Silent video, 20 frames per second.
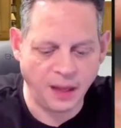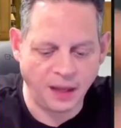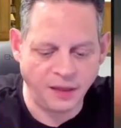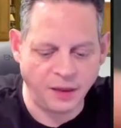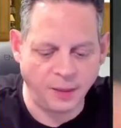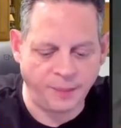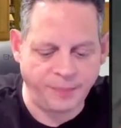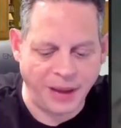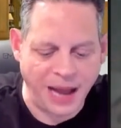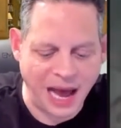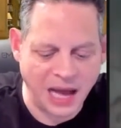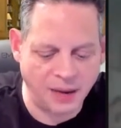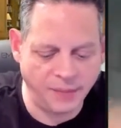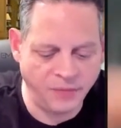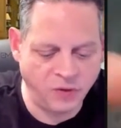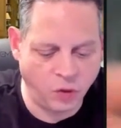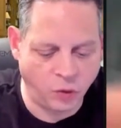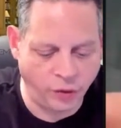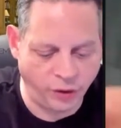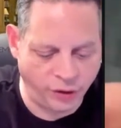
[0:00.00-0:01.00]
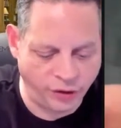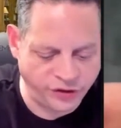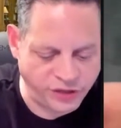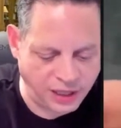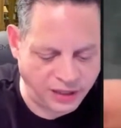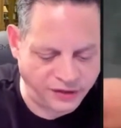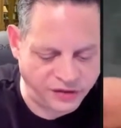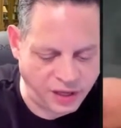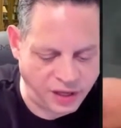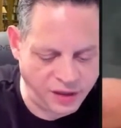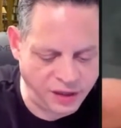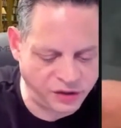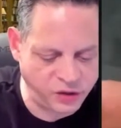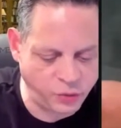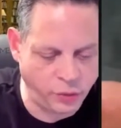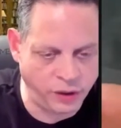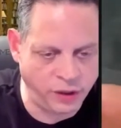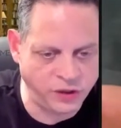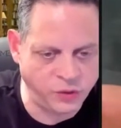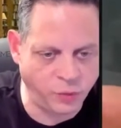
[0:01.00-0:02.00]
The bottom corners, I'd say this
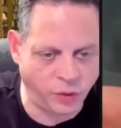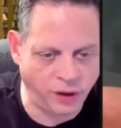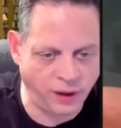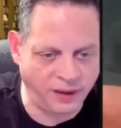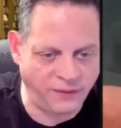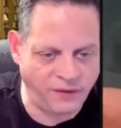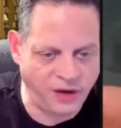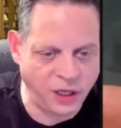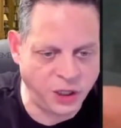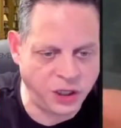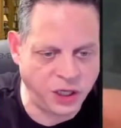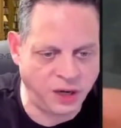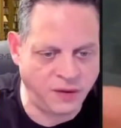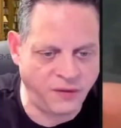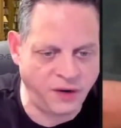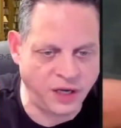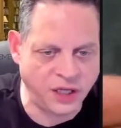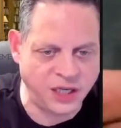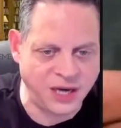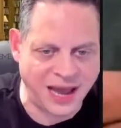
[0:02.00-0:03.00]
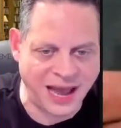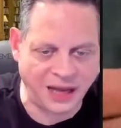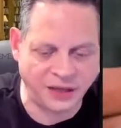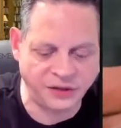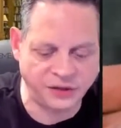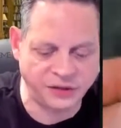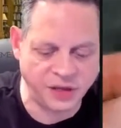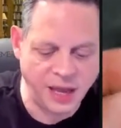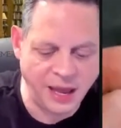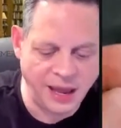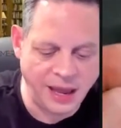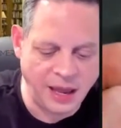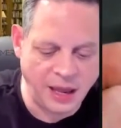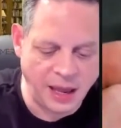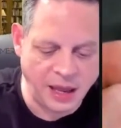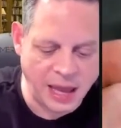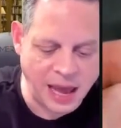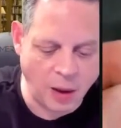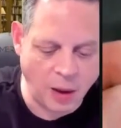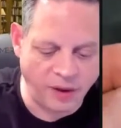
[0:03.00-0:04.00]
one is more like VG to VGX.
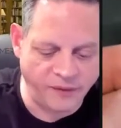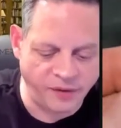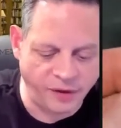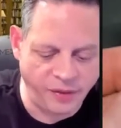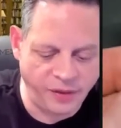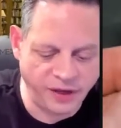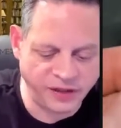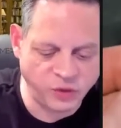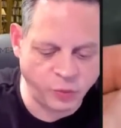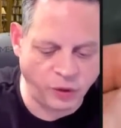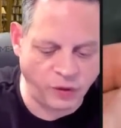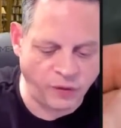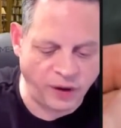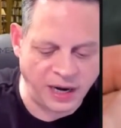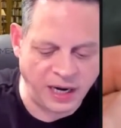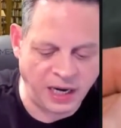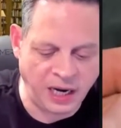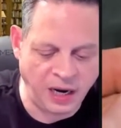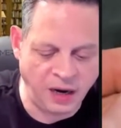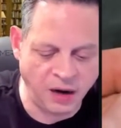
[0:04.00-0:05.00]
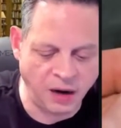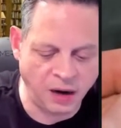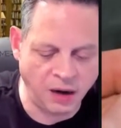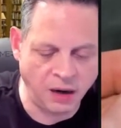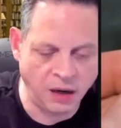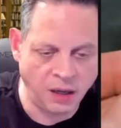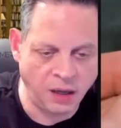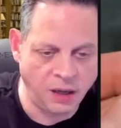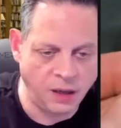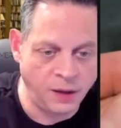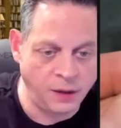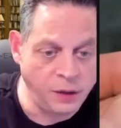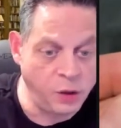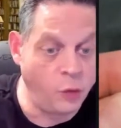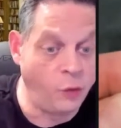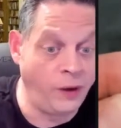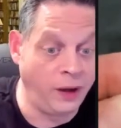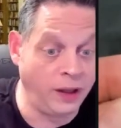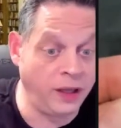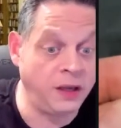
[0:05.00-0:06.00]
However, this one right here, you
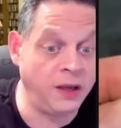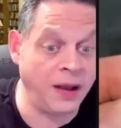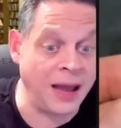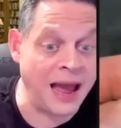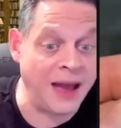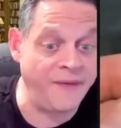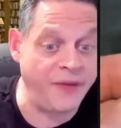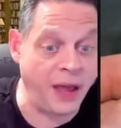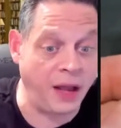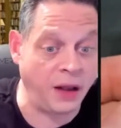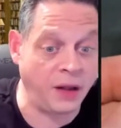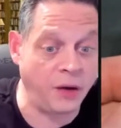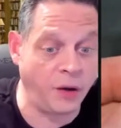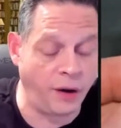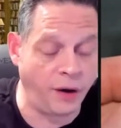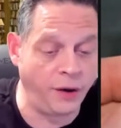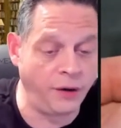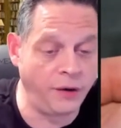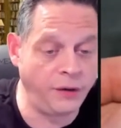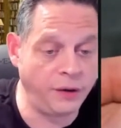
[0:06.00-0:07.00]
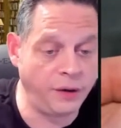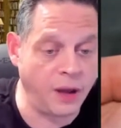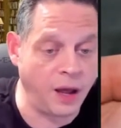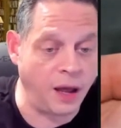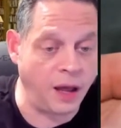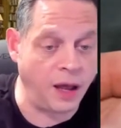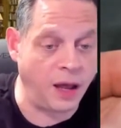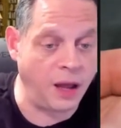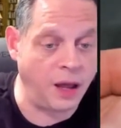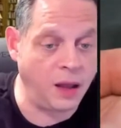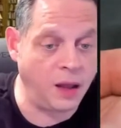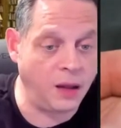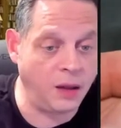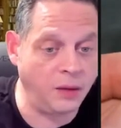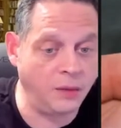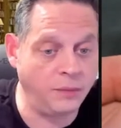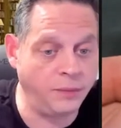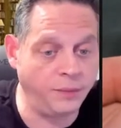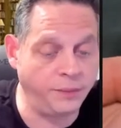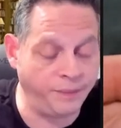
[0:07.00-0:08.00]
really could have that card,
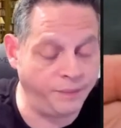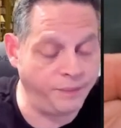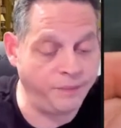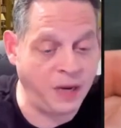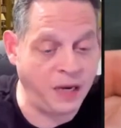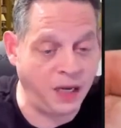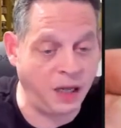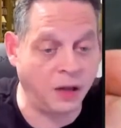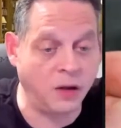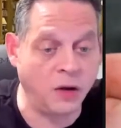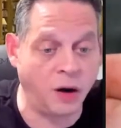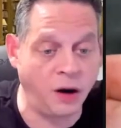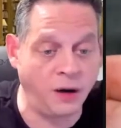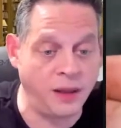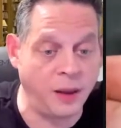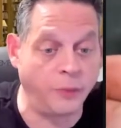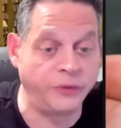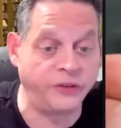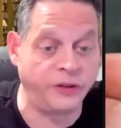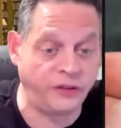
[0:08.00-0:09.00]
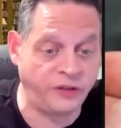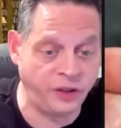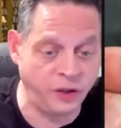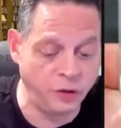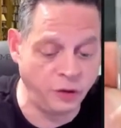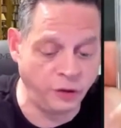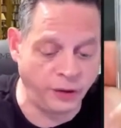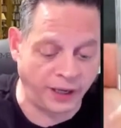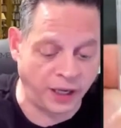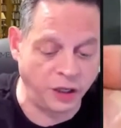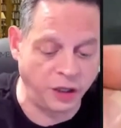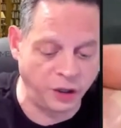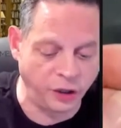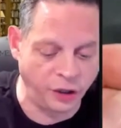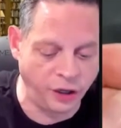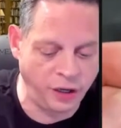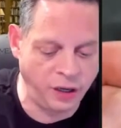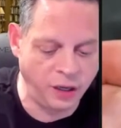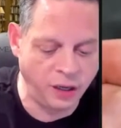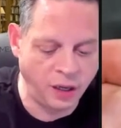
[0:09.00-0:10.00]
meaning a card that was a 2, like a
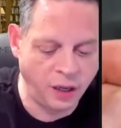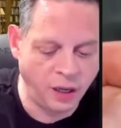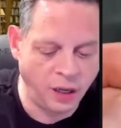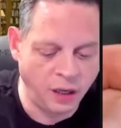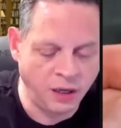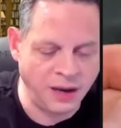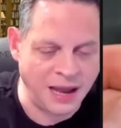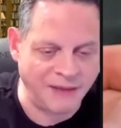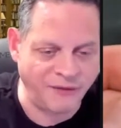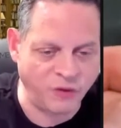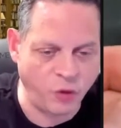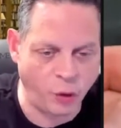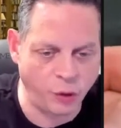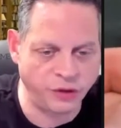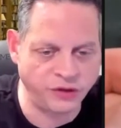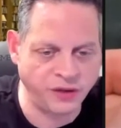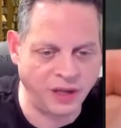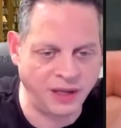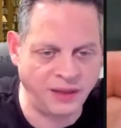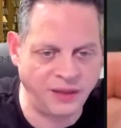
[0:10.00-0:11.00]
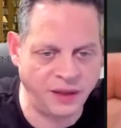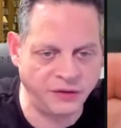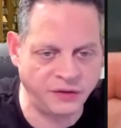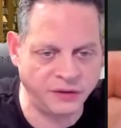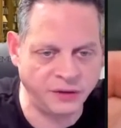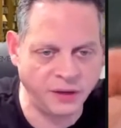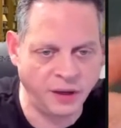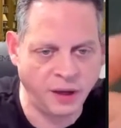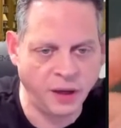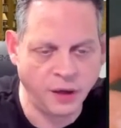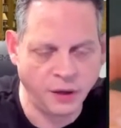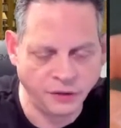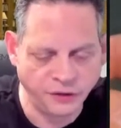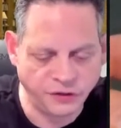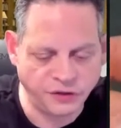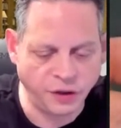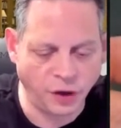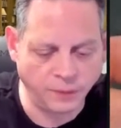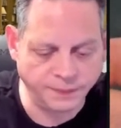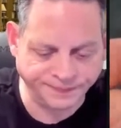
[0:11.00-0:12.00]
good, could have corners like this.
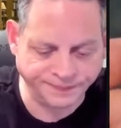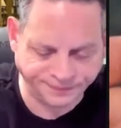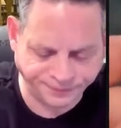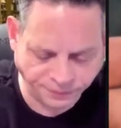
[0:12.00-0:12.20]
So